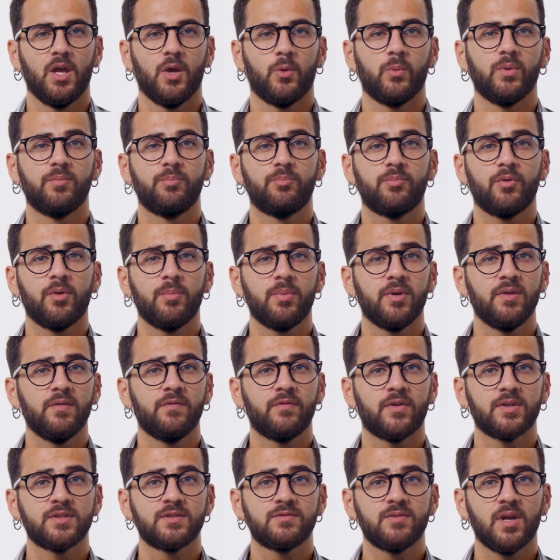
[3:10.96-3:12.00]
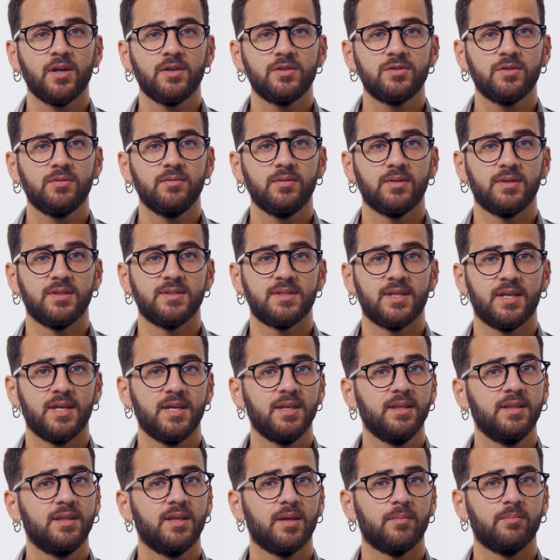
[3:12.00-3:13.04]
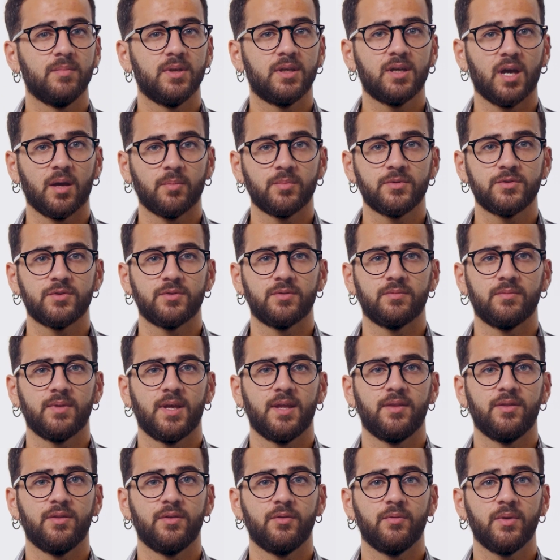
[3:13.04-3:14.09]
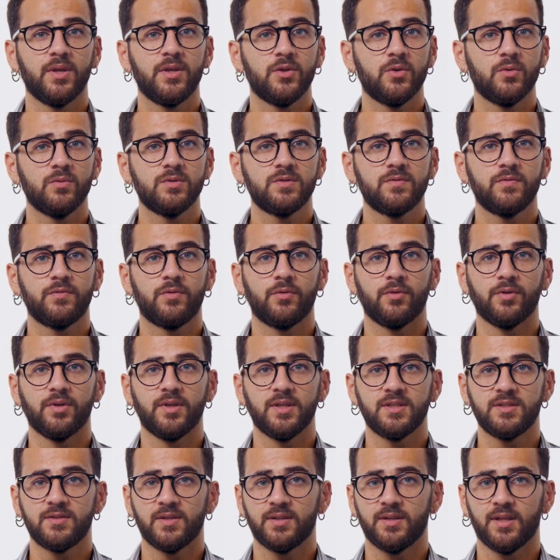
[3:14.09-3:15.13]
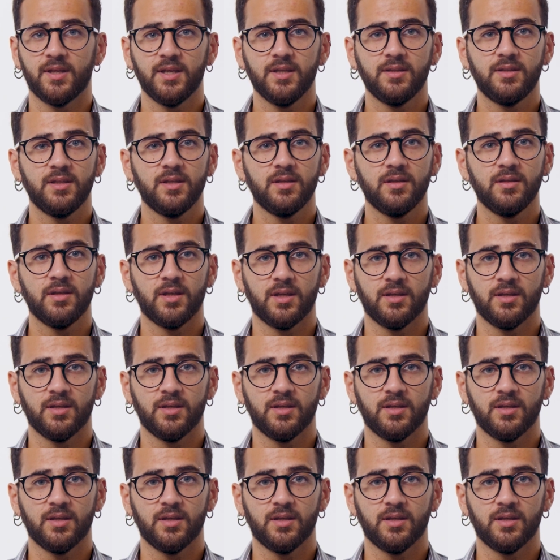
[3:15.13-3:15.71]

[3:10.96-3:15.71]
With proper infrastructure, this heat can be captured and reused for district heating,